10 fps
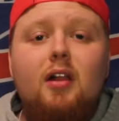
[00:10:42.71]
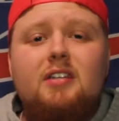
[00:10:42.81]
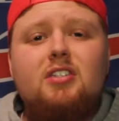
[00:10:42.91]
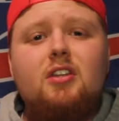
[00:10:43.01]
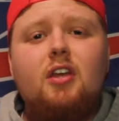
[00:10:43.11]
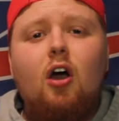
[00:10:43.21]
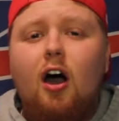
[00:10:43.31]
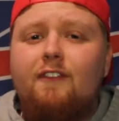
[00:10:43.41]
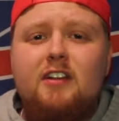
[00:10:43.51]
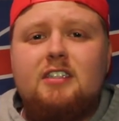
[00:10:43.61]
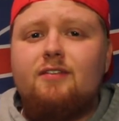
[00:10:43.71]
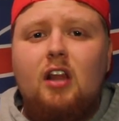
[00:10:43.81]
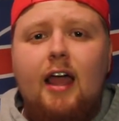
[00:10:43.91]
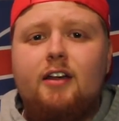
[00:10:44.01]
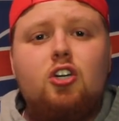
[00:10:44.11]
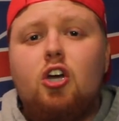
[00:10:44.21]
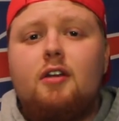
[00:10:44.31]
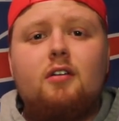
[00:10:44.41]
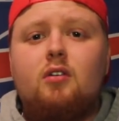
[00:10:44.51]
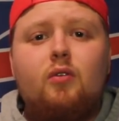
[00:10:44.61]
Plus, the offensive line
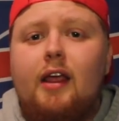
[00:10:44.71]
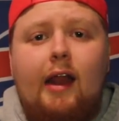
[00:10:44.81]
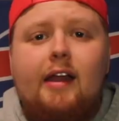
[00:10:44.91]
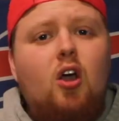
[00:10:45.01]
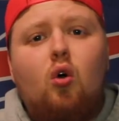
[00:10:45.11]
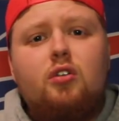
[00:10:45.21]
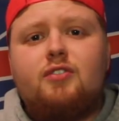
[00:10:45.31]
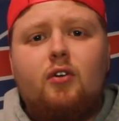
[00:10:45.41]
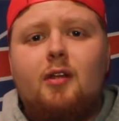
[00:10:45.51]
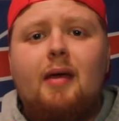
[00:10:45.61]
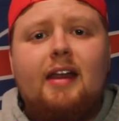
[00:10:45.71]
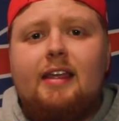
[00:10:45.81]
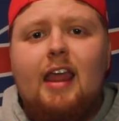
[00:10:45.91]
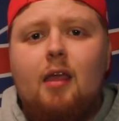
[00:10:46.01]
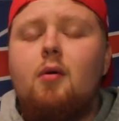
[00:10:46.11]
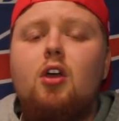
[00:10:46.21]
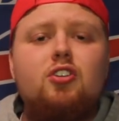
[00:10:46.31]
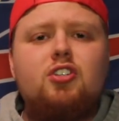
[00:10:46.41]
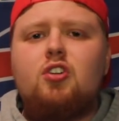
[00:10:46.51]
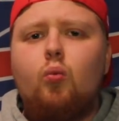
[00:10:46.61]
couldn't create any holes for him any game.
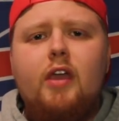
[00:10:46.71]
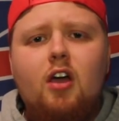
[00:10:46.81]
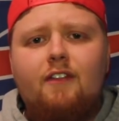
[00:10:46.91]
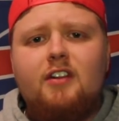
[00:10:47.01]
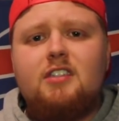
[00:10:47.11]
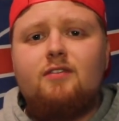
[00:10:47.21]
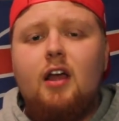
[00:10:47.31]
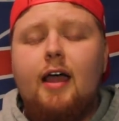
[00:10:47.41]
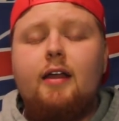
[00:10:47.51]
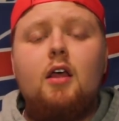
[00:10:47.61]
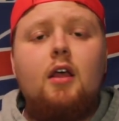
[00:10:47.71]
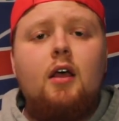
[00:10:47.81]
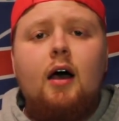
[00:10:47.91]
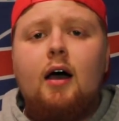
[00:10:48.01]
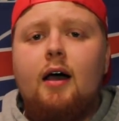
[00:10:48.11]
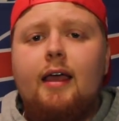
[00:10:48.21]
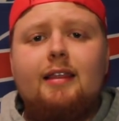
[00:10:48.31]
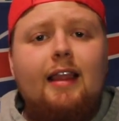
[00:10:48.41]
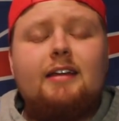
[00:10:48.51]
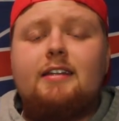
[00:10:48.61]
Just a weak offensive line, it
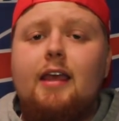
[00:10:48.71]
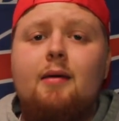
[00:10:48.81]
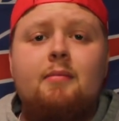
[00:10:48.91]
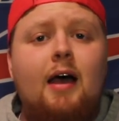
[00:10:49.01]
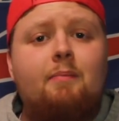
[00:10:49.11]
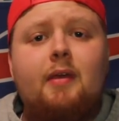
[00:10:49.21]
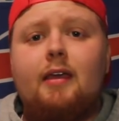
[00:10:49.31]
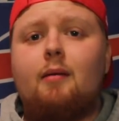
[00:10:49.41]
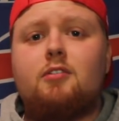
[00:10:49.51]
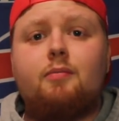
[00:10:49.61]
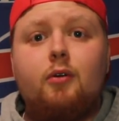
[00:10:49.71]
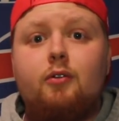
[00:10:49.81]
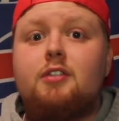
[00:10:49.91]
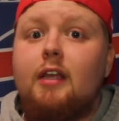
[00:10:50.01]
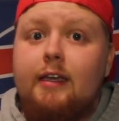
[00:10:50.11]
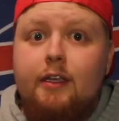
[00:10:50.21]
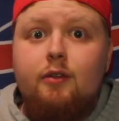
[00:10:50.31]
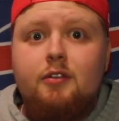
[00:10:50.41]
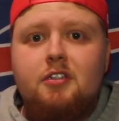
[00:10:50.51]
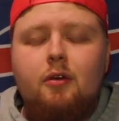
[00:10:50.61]
led to him not being able to produce like he
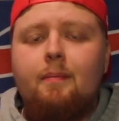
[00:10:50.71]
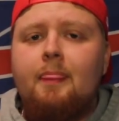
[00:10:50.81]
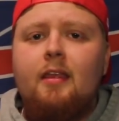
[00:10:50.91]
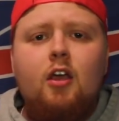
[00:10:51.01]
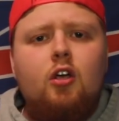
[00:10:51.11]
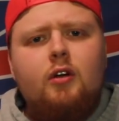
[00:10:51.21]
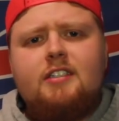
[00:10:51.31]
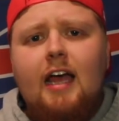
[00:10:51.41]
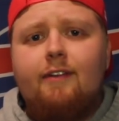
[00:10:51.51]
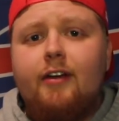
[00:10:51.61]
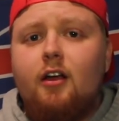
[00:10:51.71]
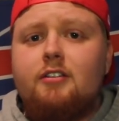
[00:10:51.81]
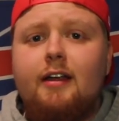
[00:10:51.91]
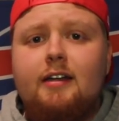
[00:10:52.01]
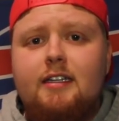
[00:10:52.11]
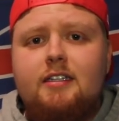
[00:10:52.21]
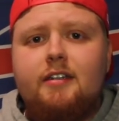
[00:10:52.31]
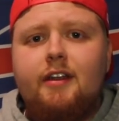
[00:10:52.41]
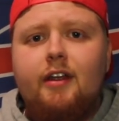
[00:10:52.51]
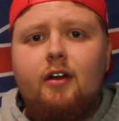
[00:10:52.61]
used to. Chris Ivory also had a
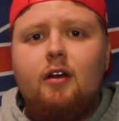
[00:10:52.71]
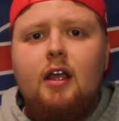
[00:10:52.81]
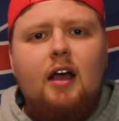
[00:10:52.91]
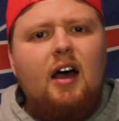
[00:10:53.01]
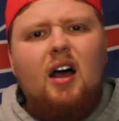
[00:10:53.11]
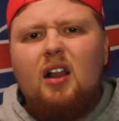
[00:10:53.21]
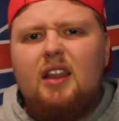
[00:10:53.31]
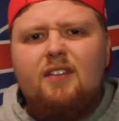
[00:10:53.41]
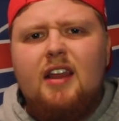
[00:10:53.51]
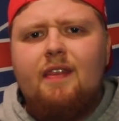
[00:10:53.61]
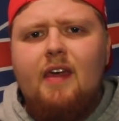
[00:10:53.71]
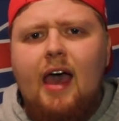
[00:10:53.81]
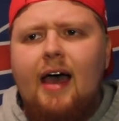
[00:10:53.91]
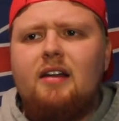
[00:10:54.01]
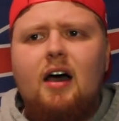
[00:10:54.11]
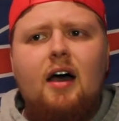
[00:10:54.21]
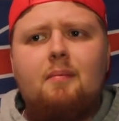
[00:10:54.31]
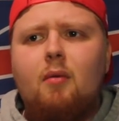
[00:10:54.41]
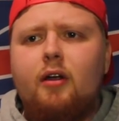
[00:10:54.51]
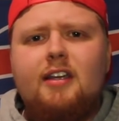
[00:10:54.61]
decent year. I'll leave it at that.
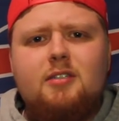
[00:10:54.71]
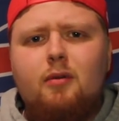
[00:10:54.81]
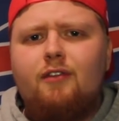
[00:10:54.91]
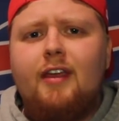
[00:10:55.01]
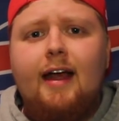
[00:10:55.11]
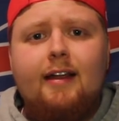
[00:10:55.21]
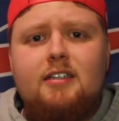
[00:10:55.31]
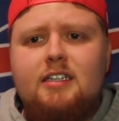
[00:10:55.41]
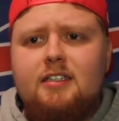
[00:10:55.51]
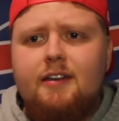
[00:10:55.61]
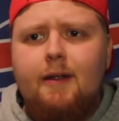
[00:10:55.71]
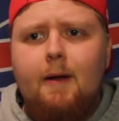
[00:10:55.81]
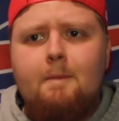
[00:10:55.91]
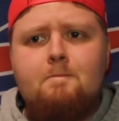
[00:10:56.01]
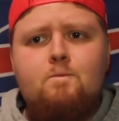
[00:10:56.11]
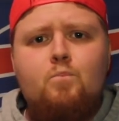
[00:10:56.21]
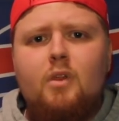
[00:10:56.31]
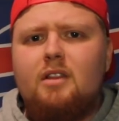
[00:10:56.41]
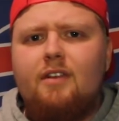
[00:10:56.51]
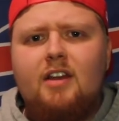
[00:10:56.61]
Marcus Murphy had a decent year.
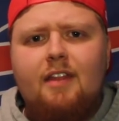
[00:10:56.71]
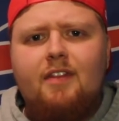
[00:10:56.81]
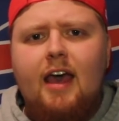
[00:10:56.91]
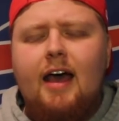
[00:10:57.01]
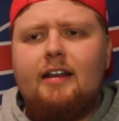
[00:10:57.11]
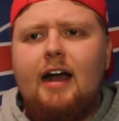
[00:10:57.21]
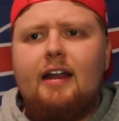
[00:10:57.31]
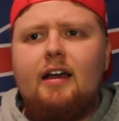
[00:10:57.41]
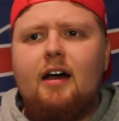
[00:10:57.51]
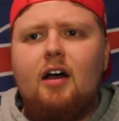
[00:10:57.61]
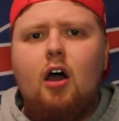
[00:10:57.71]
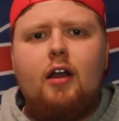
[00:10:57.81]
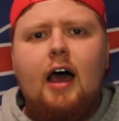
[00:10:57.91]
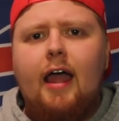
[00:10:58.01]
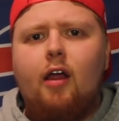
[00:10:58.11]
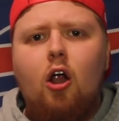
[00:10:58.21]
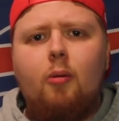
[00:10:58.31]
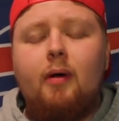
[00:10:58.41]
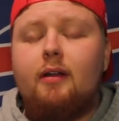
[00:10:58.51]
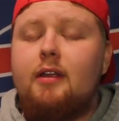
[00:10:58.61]
Leave it at that. Got on IR,
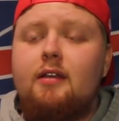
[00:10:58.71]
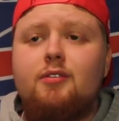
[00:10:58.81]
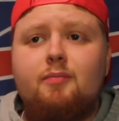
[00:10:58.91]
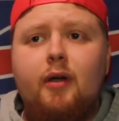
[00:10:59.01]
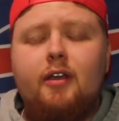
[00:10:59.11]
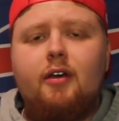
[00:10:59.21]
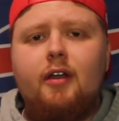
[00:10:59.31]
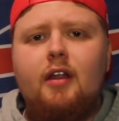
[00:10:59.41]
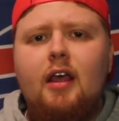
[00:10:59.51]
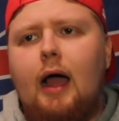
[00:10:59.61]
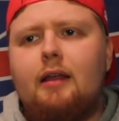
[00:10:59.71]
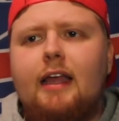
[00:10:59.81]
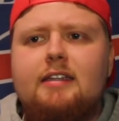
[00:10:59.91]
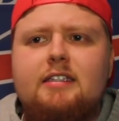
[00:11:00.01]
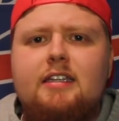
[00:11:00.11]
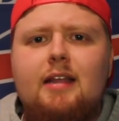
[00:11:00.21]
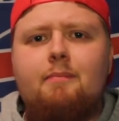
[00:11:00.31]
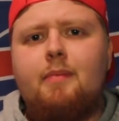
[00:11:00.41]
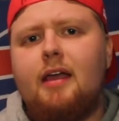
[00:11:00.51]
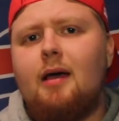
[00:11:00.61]
but he was pretty good. I'd like to see
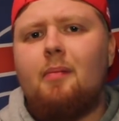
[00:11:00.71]
them pick